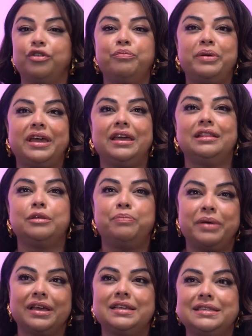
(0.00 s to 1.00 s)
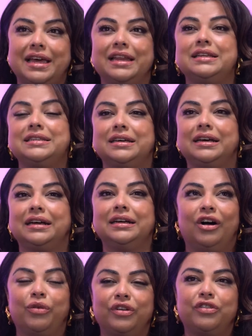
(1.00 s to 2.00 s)
from mm. being the biggest editor
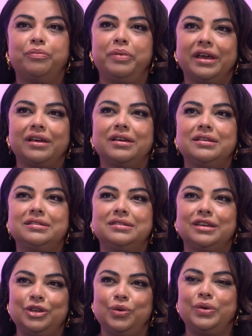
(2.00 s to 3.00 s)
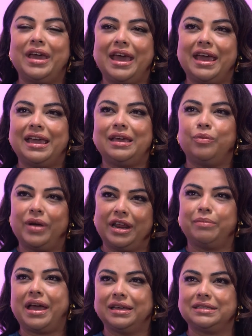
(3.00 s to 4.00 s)
of one of the biggest UK
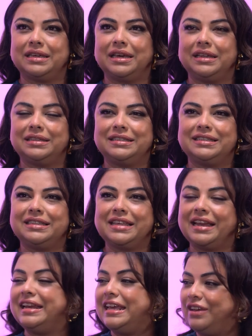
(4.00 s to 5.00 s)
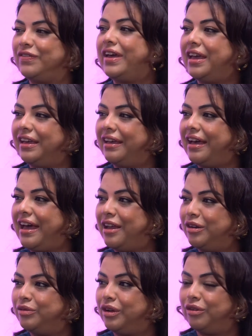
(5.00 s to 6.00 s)
wedding magazines to mm-hmm. then leaving
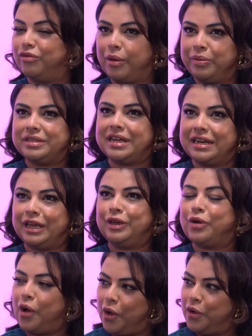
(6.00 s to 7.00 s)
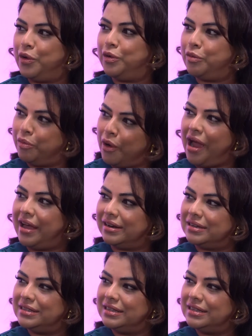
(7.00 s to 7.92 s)
and representing your own brand.